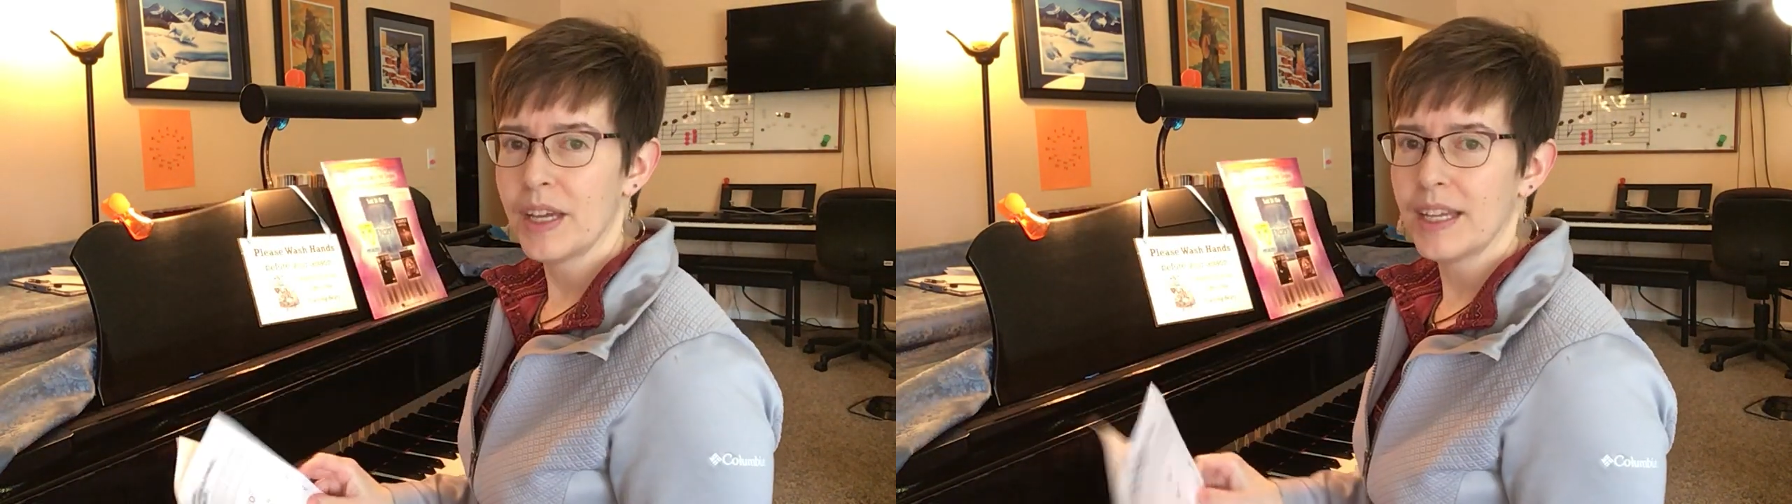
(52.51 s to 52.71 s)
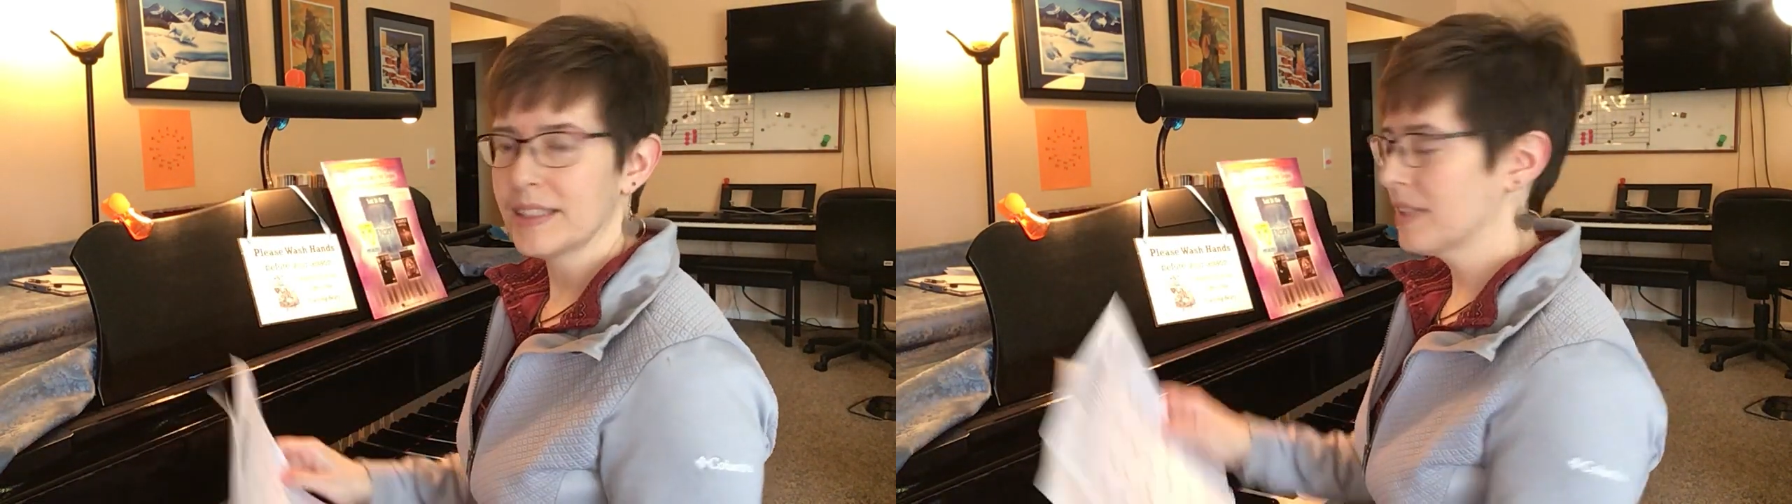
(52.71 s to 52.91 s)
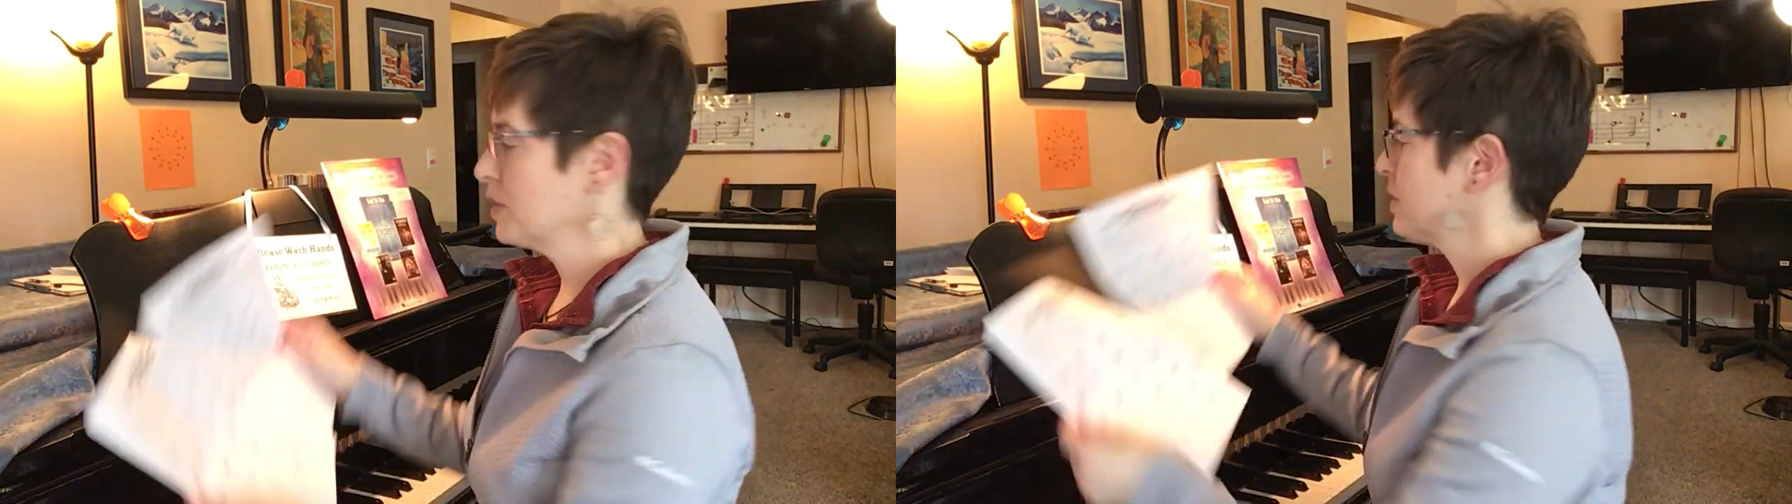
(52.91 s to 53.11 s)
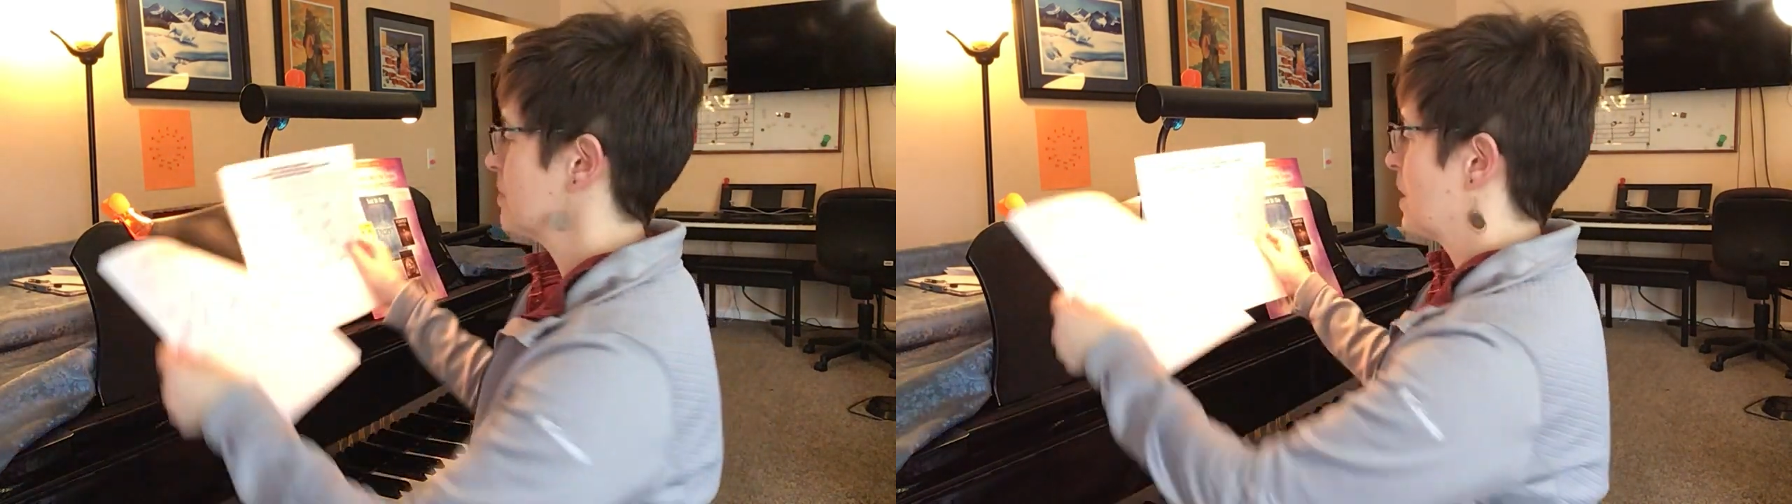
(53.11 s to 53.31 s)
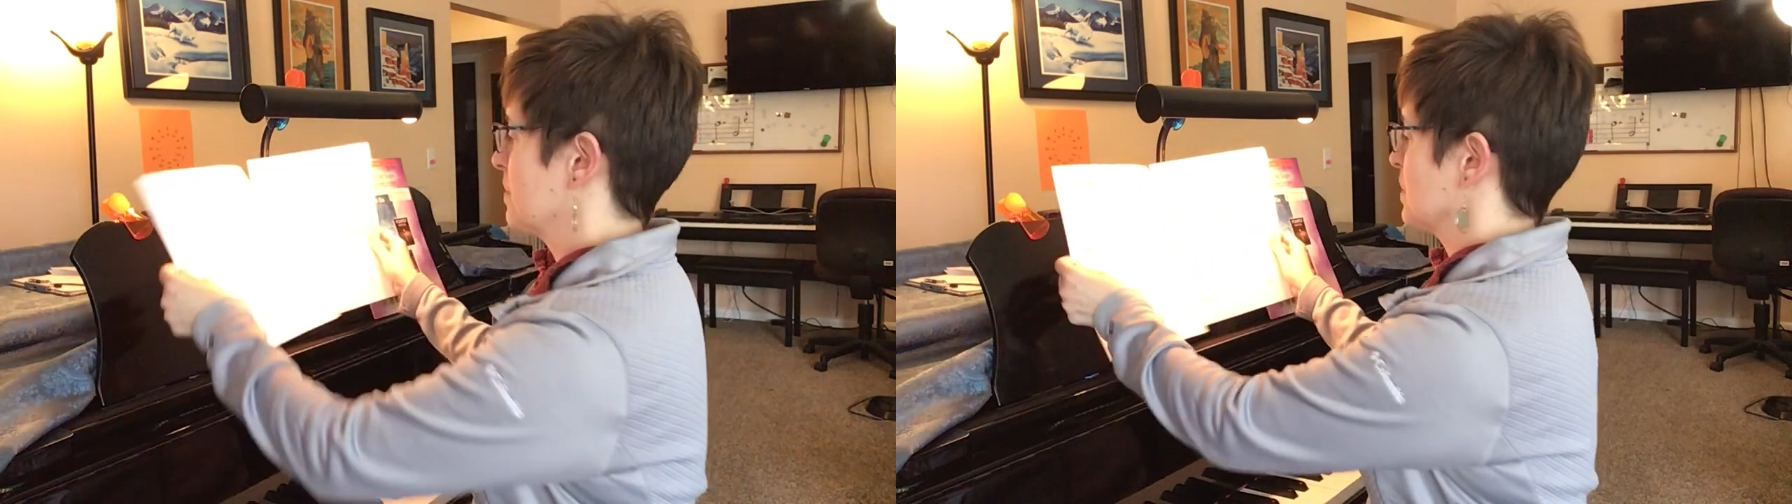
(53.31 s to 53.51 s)
is give you some
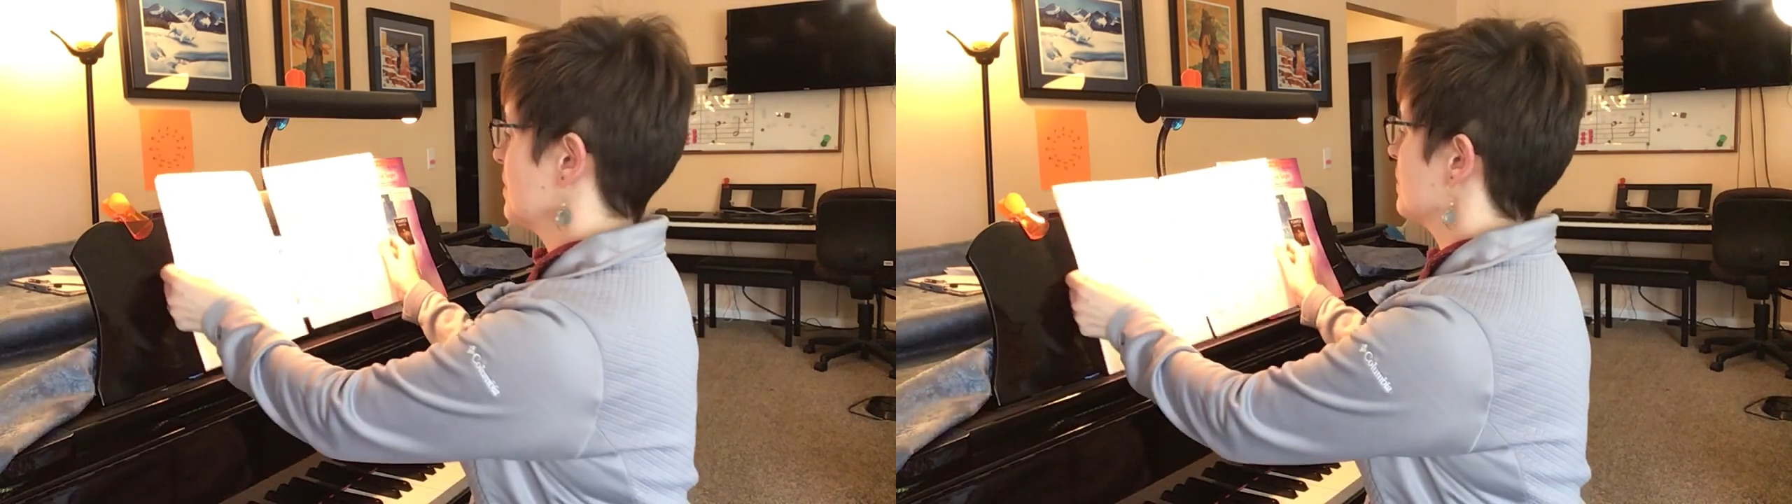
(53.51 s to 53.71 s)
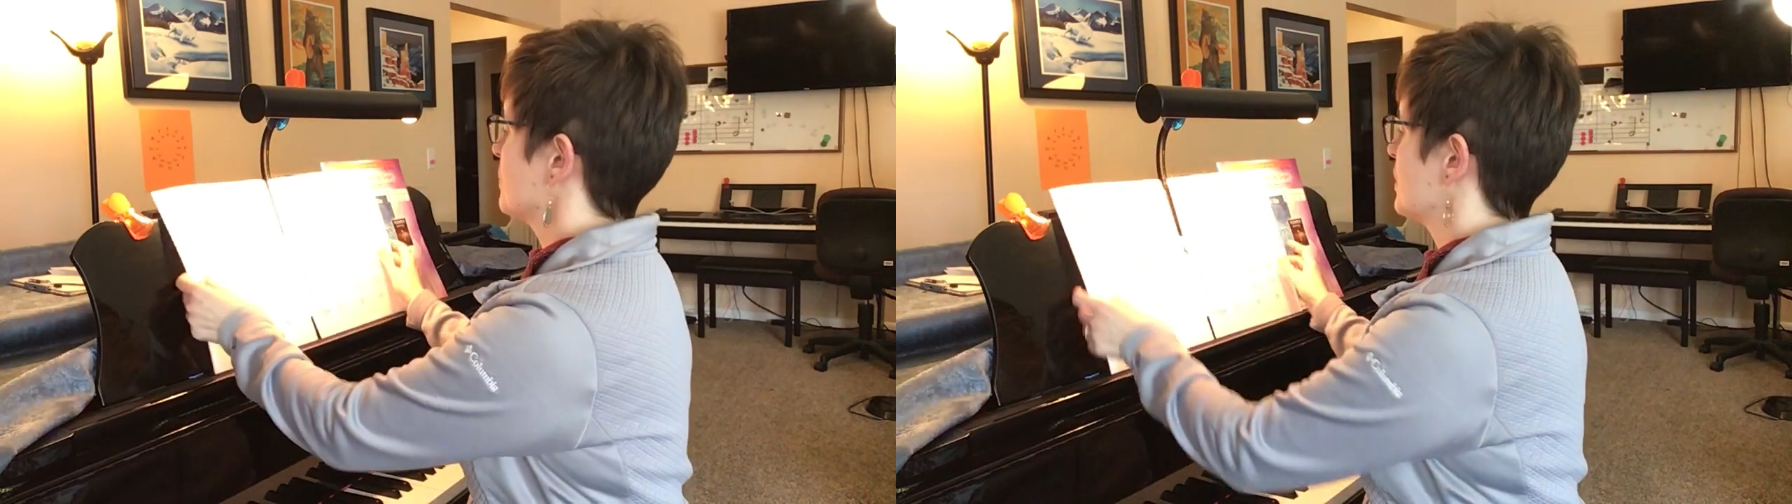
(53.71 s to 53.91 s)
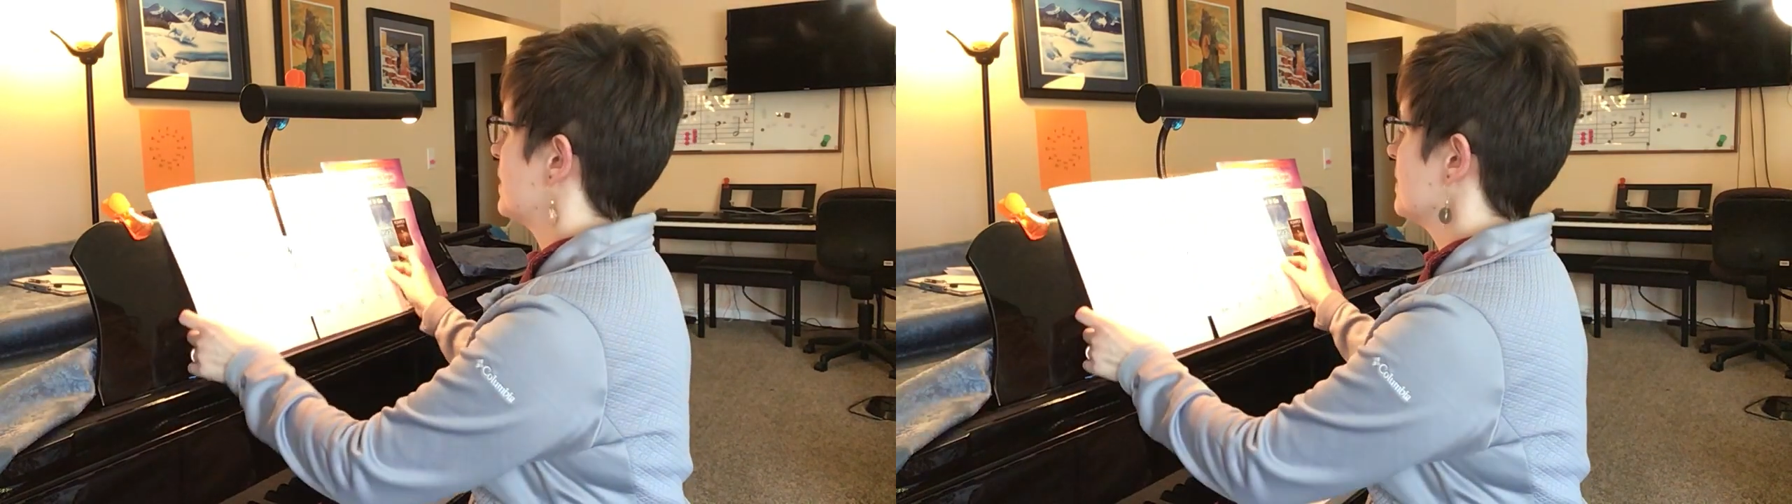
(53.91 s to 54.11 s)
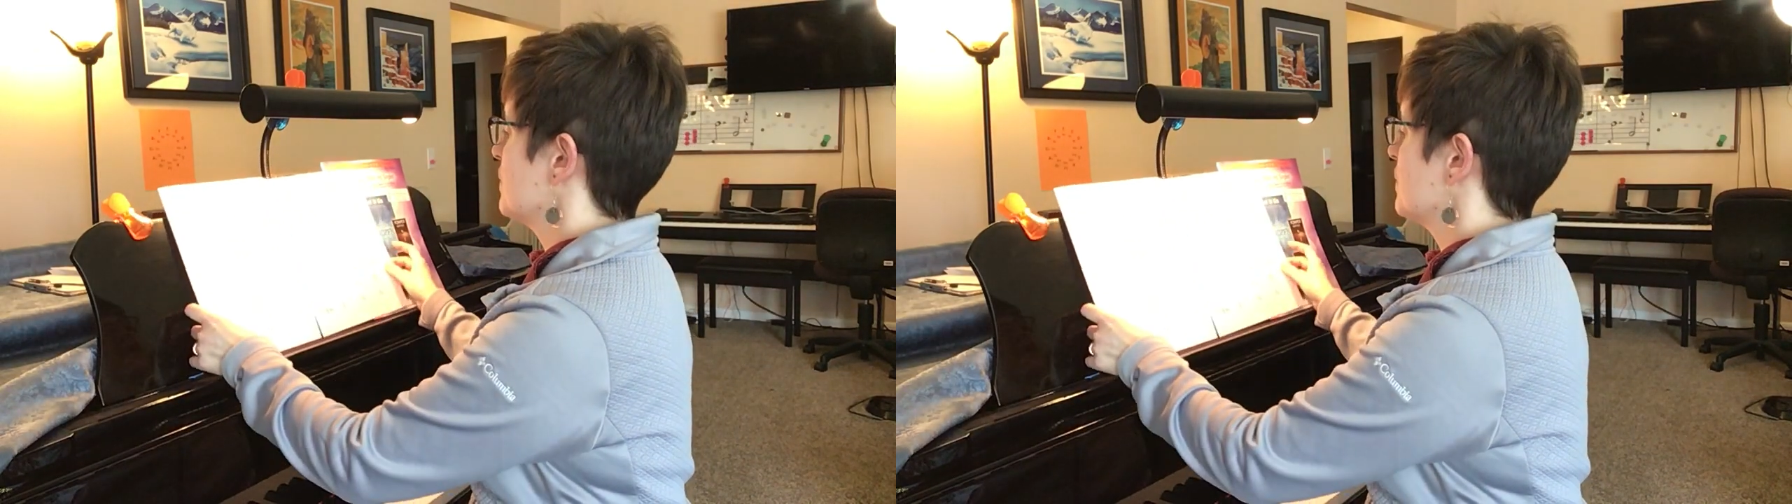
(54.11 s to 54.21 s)
options for if